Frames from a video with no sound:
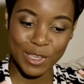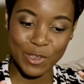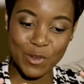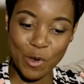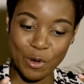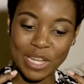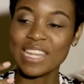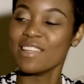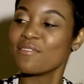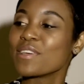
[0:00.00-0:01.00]
you know,
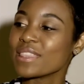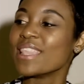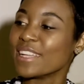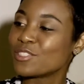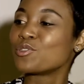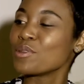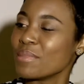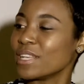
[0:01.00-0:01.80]
living that dream